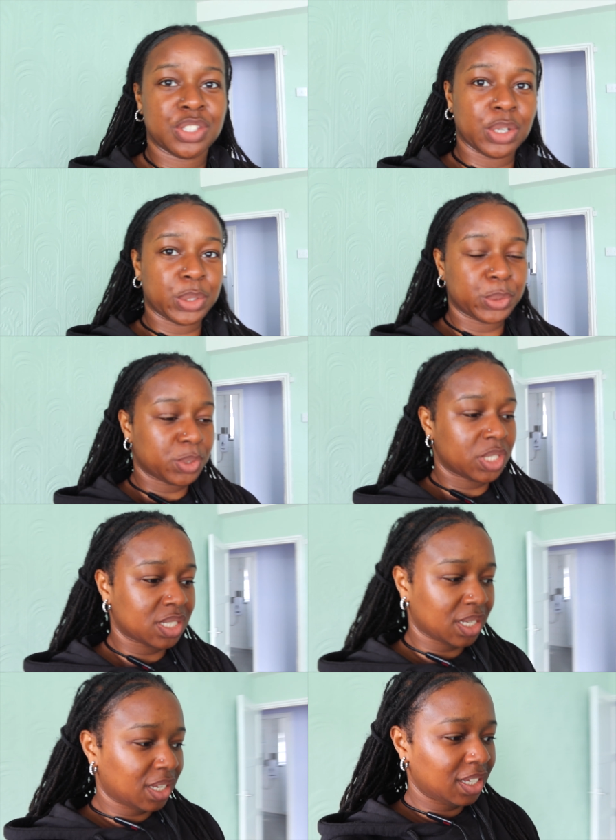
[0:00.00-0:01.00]
So
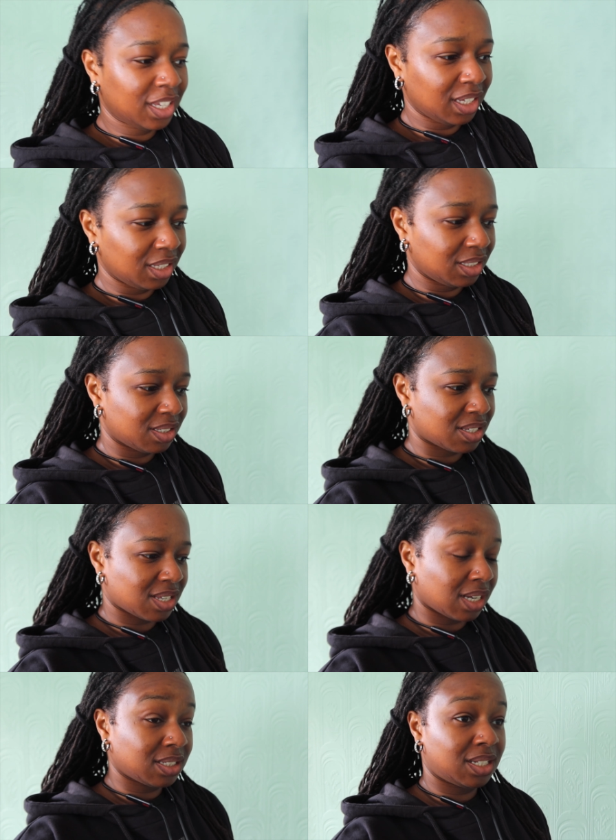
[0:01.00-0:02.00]
today is
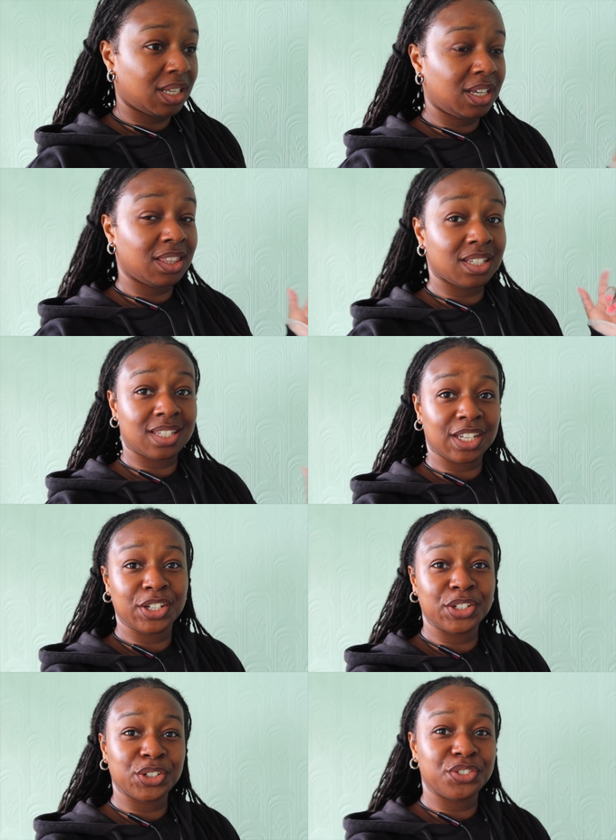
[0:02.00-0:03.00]
Saturday the
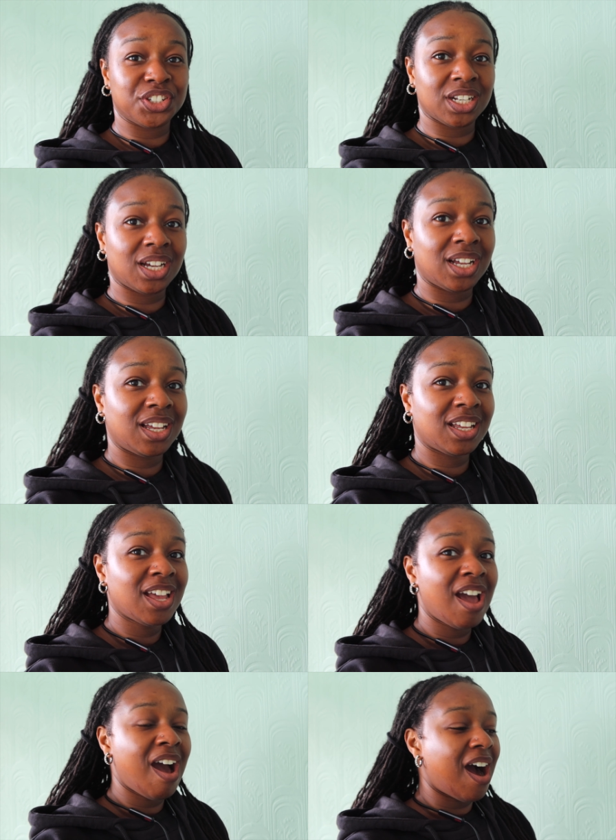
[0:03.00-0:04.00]
second of July.
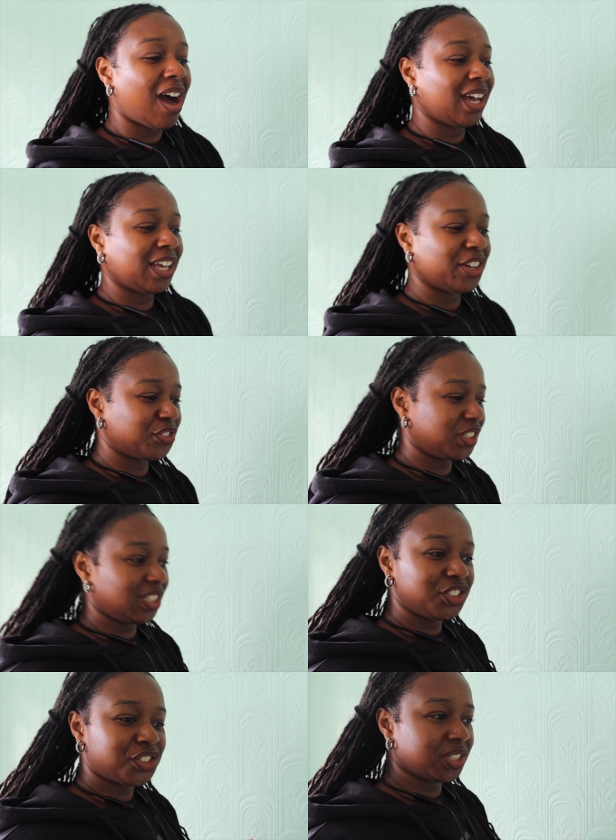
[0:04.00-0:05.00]
I have
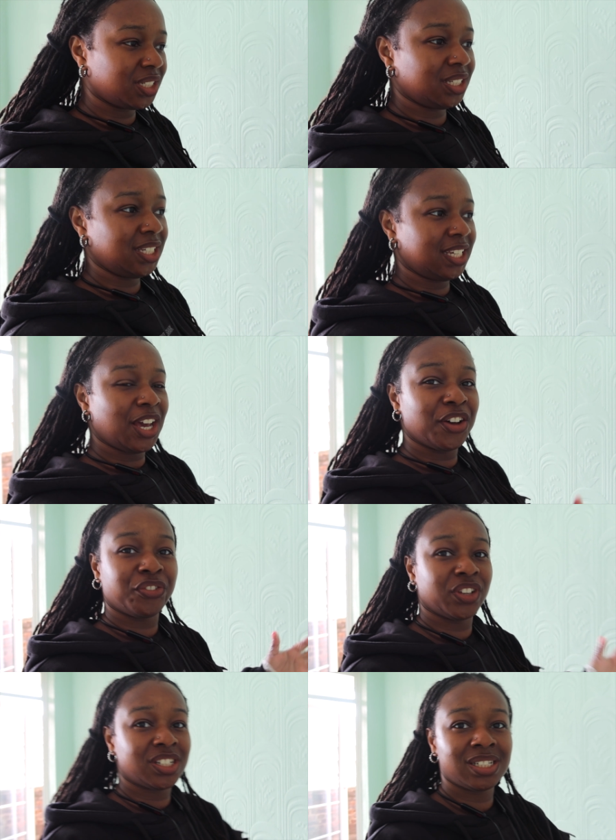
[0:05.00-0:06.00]
literally
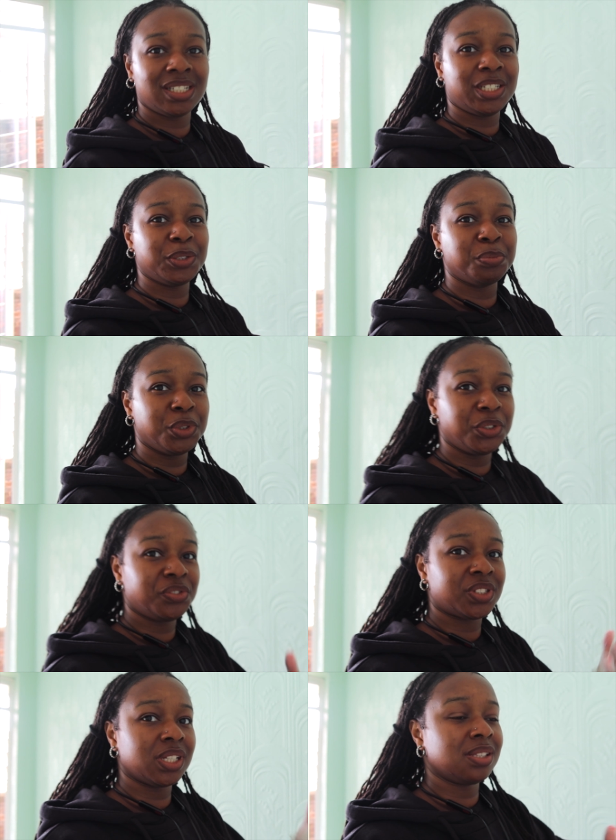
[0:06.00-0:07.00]
officially
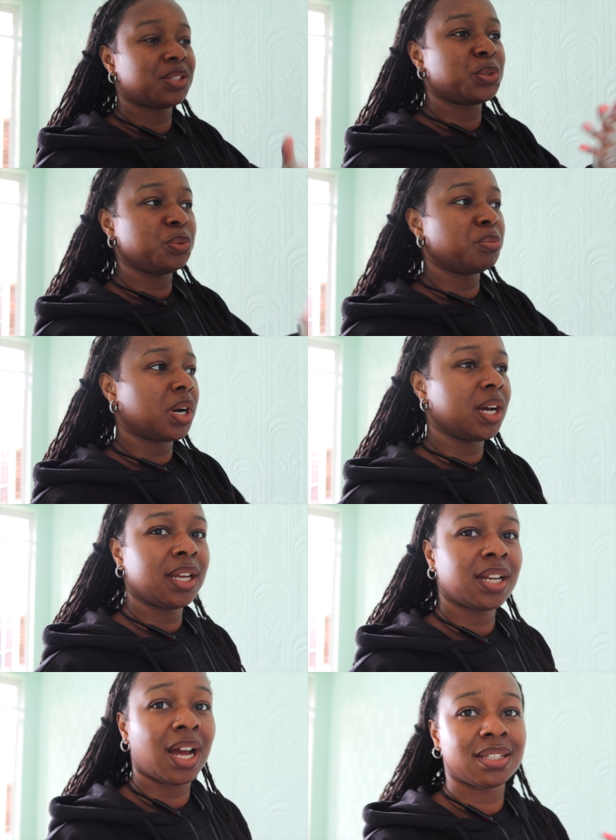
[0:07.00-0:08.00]
moved into
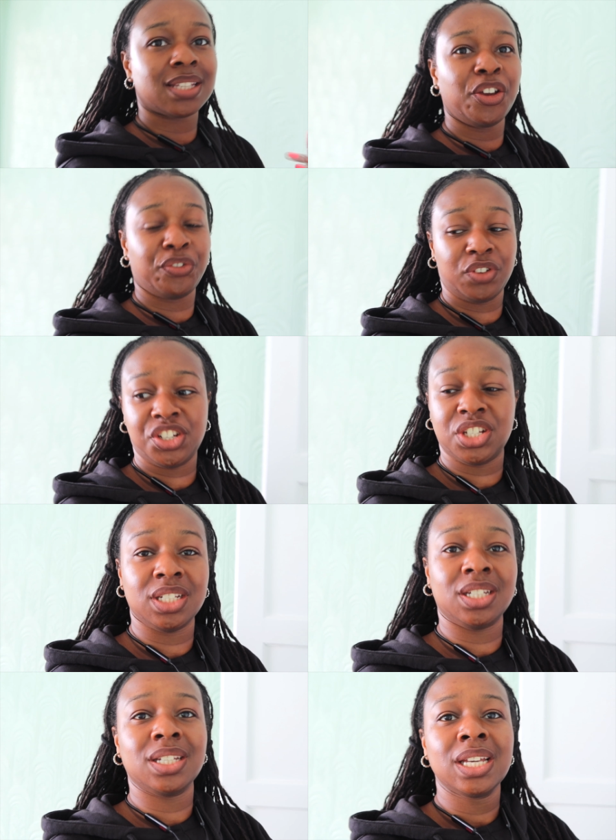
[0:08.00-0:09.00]
mine. I say
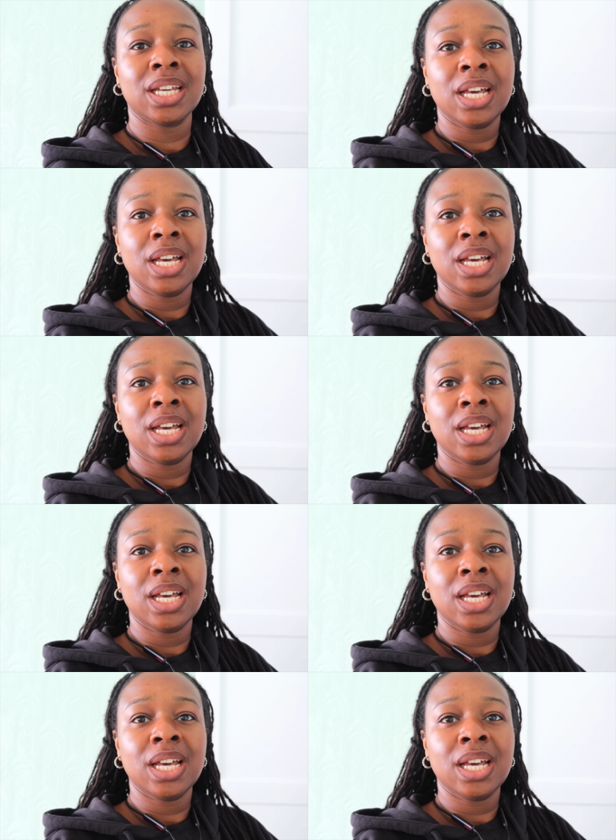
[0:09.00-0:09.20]
officially.